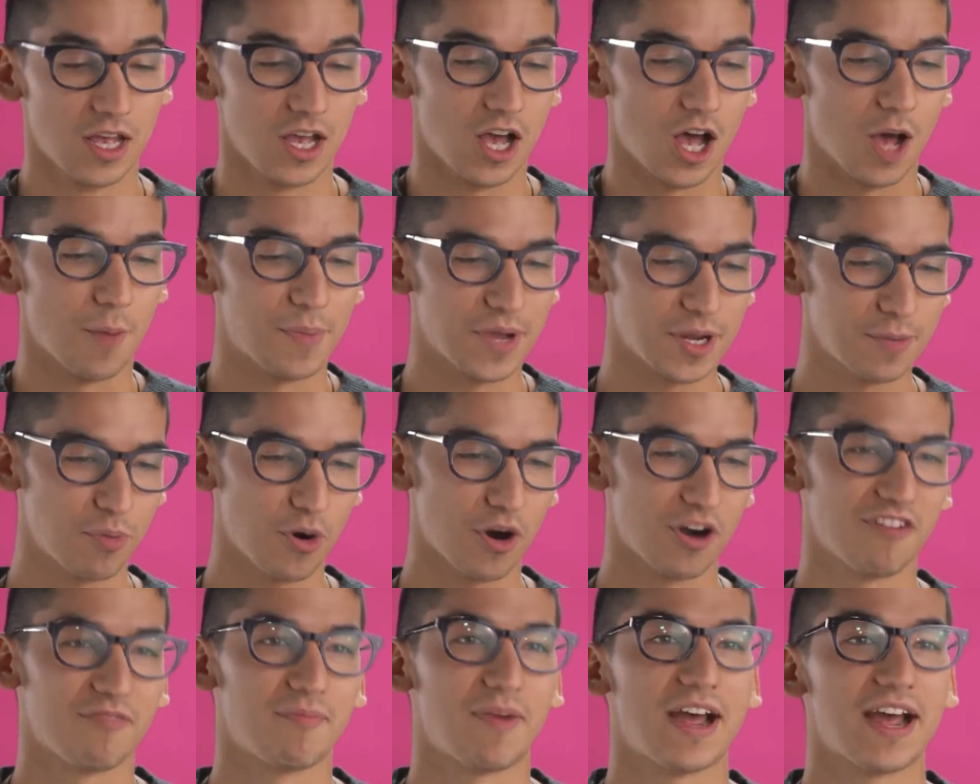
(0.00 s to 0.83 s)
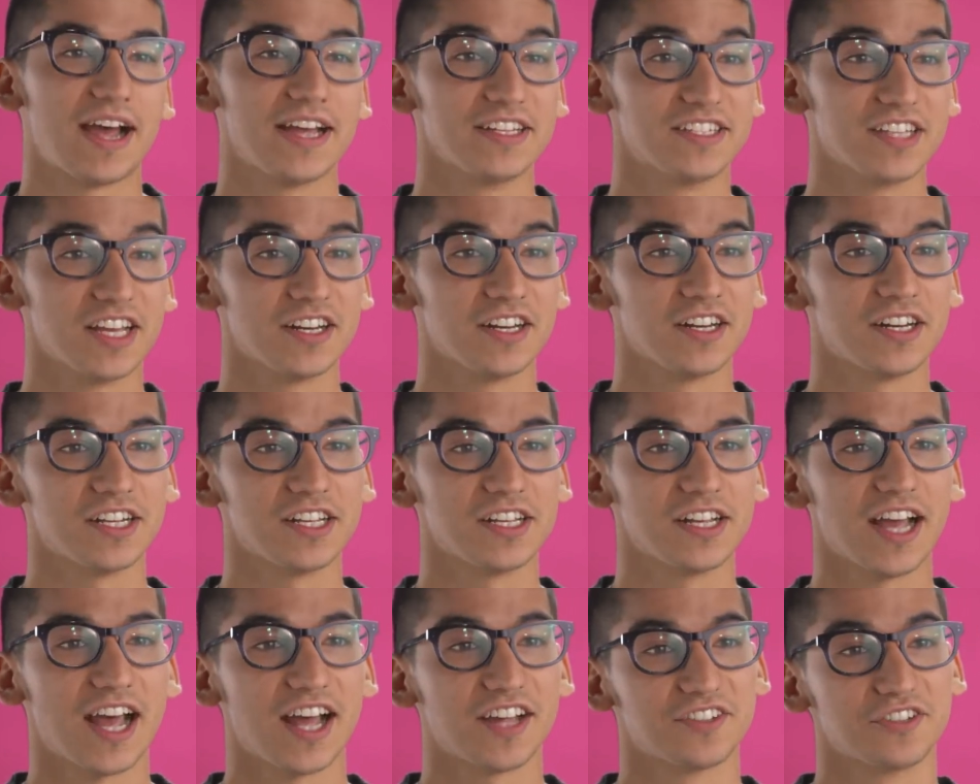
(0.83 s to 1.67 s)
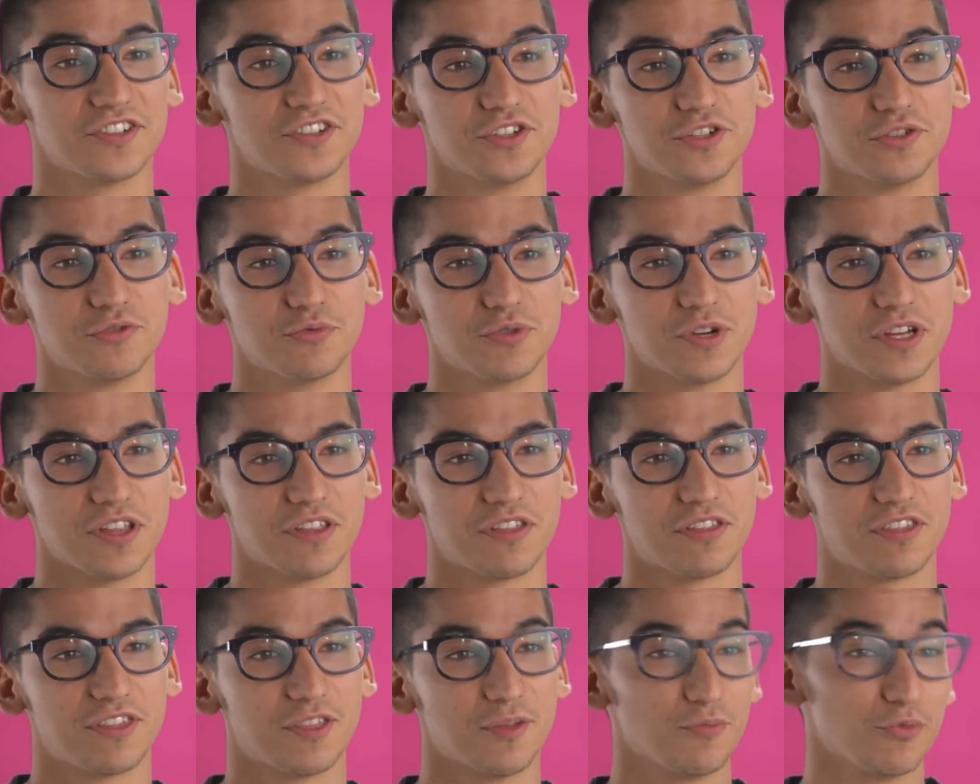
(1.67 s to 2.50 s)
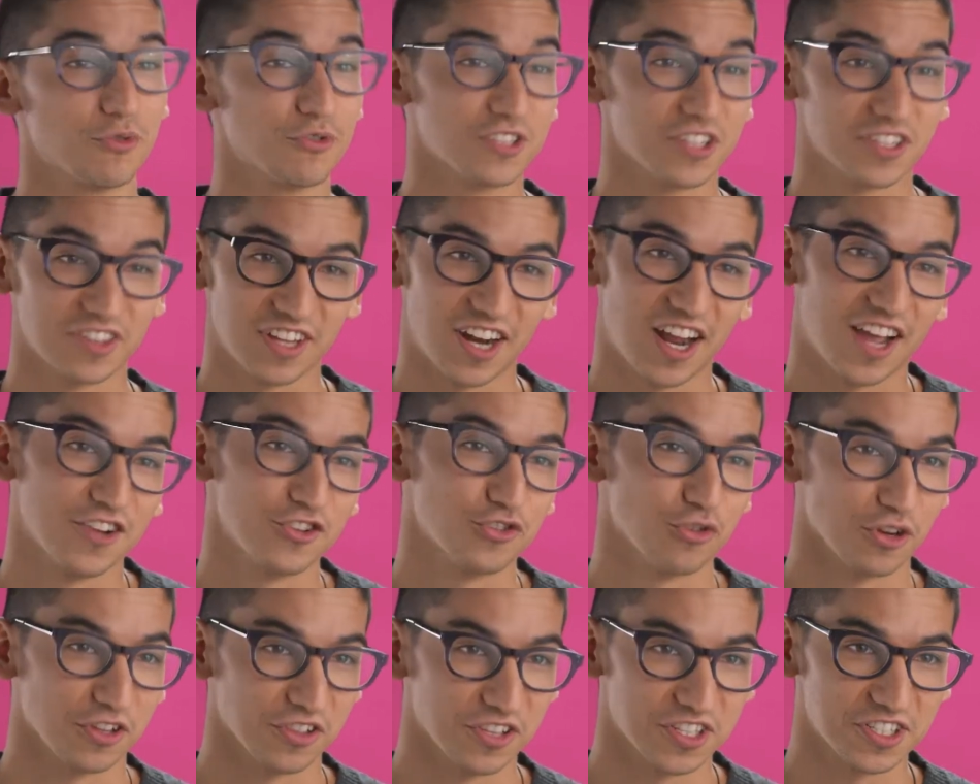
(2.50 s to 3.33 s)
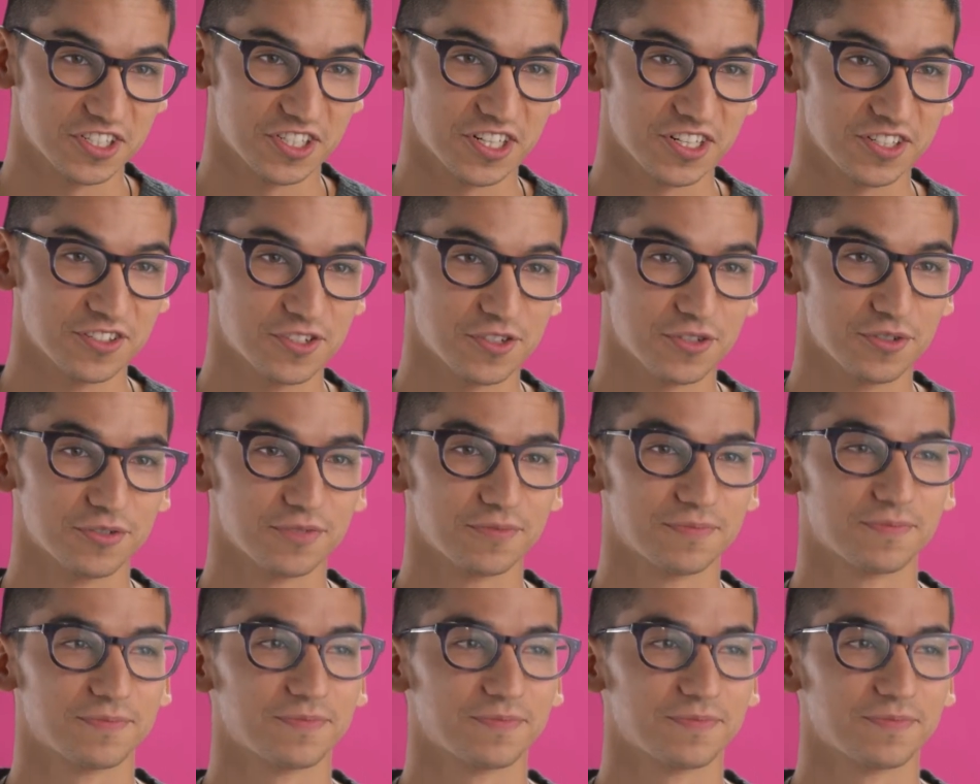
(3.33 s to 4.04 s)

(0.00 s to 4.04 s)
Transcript: a big part of my identity has to do with the music that I enjoy listening to.